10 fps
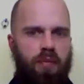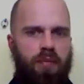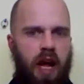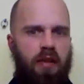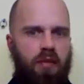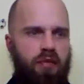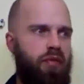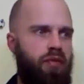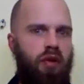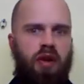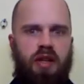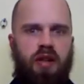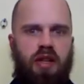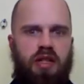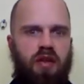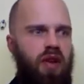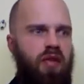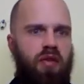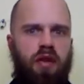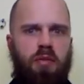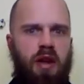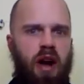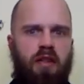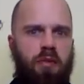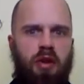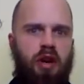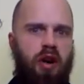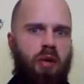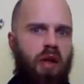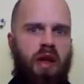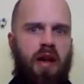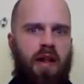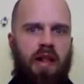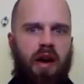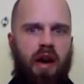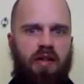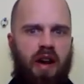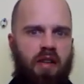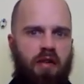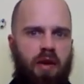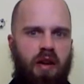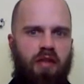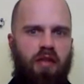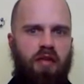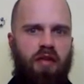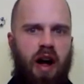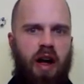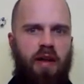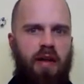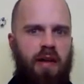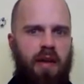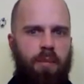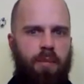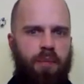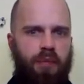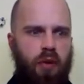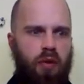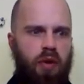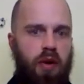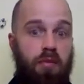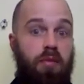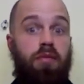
yeah, they're really delicious flavor. These would be awesome to cook with. Toss them in a stir fry or